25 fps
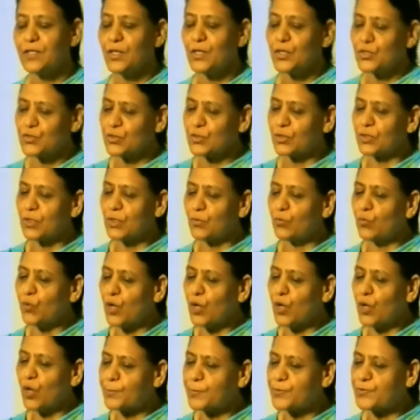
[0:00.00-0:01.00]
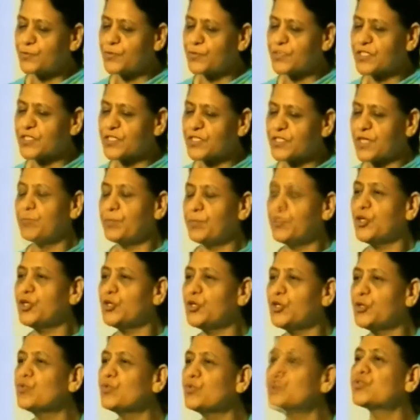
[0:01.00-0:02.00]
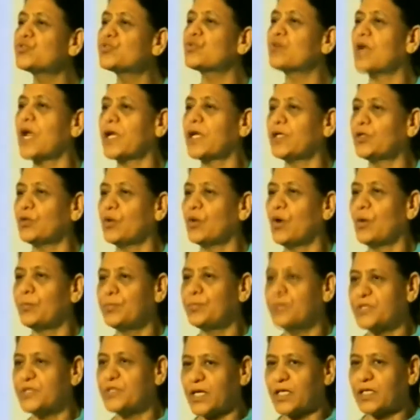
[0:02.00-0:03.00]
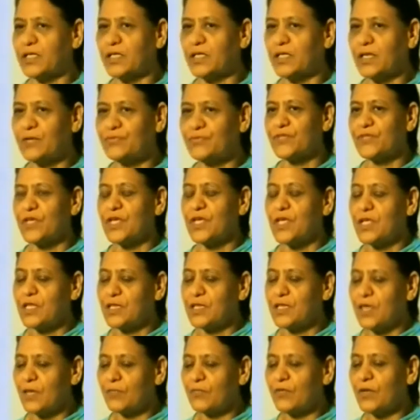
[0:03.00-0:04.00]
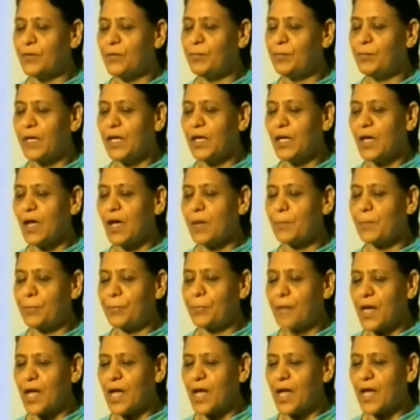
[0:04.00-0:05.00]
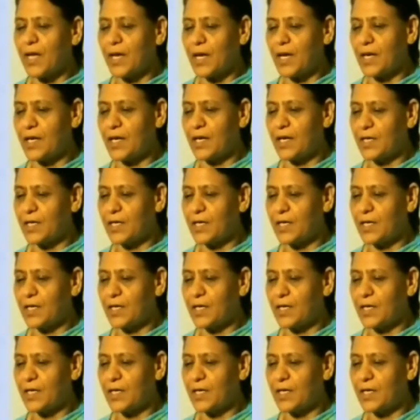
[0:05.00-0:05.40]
So the verbs which can be used to write objectives, they will be apply,